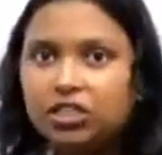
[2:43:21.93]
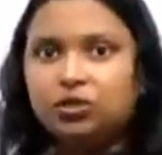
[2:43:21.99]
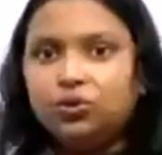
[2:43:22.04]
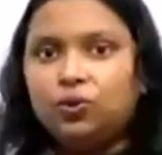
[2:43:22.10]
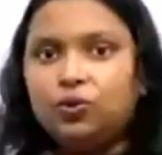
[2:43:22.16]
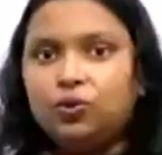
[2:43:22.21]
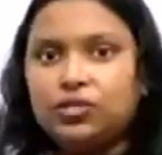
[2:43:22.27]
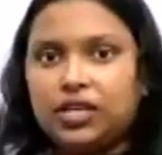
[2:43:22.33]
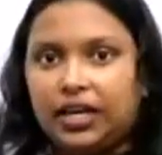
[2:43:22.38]

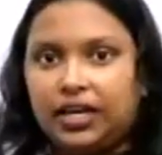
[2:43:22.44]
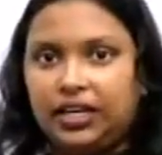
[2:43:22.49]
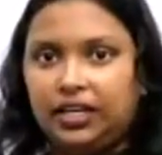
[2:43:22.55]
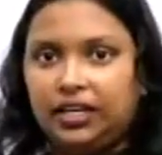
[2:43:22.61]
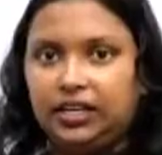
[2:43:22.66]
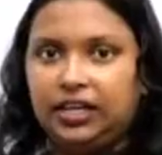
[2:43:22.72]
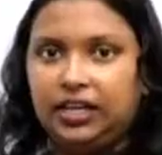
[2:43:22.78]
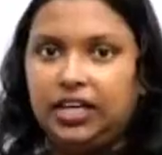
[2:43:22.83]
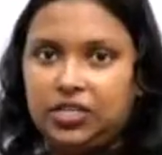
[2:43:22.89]
2
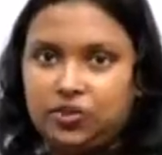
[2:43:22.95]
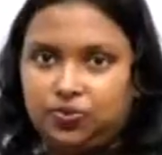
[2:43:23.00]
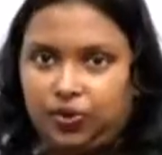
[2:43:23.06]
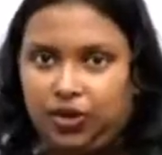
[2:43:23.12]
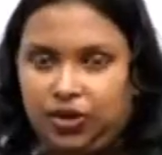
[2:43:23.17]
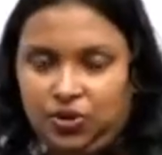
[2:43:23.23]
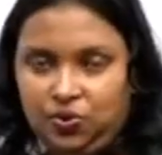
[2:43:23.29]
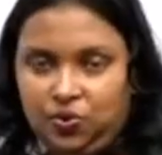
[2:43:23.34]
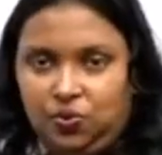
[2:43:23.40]
sine x
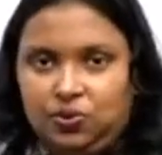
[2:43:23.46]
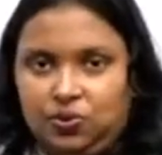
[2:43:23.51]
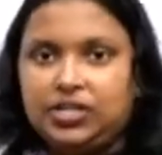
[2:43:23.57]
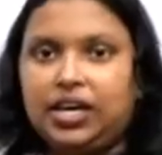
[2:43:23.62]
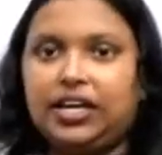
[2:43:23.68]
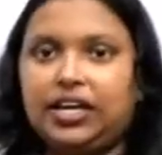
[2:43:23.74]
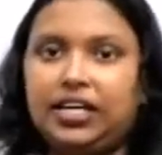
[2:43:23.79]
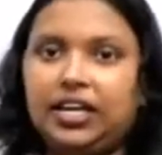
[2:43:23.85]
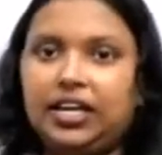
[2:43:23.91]
when 2
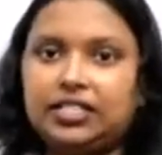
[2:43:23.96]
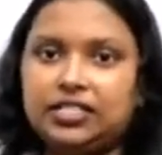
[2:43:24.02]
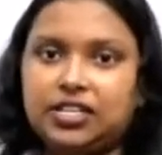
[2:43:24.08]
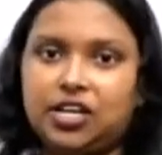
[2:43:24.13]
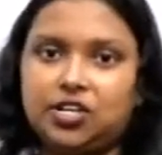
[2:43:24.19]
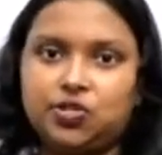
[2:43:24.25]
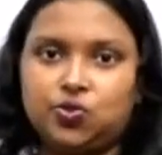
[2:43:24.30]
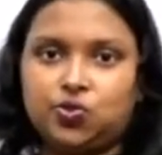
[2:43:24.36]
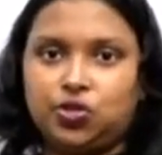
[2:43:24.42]
sine x
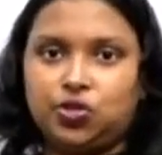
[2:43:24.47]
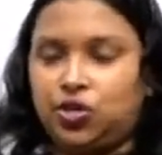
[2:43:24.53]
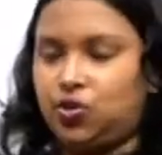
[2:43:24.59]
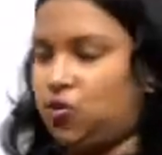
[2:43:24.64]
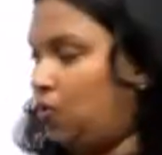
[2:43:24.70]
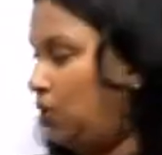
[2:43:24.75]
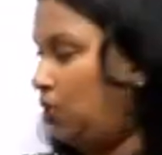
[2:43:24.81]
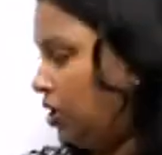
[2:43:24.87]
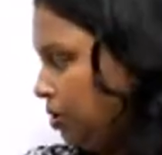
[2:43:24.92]
tends to
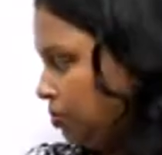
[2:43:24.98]
0,